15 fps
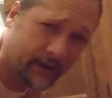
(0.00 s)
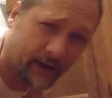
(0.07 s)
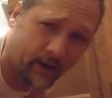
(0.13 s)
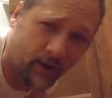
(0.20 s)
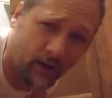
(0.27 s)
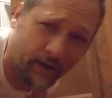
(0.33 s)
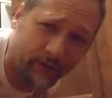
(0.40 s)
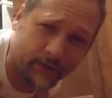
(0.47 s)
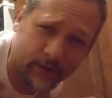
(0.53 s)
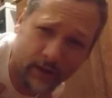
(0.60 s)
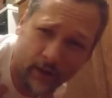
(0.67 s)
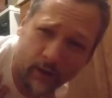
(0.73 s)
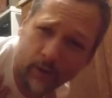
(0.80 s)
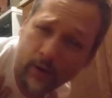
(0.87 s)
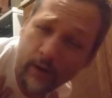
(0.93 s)
the day off,
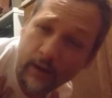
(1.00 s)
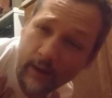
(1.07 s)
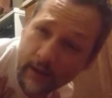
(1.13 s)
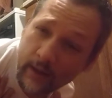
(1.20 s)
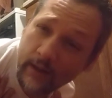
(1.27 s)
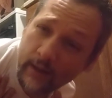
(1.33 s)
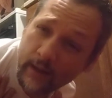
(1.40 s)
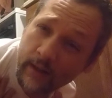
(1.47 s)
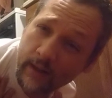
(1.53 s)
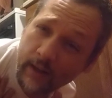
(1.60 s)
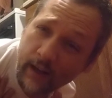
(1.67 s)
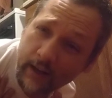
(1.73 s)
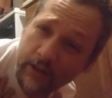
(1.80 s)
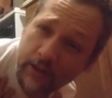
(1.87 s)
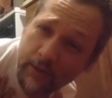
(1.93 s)
so
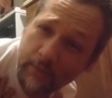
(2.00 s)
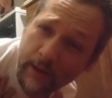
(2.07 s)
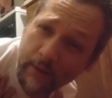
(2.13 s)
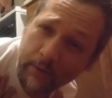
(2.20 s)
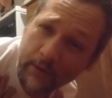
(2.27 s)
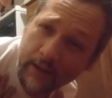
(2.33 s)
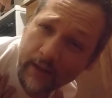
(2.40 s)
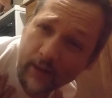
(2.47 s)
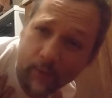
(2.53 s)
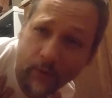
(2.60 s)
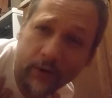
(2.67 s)
I should be able to get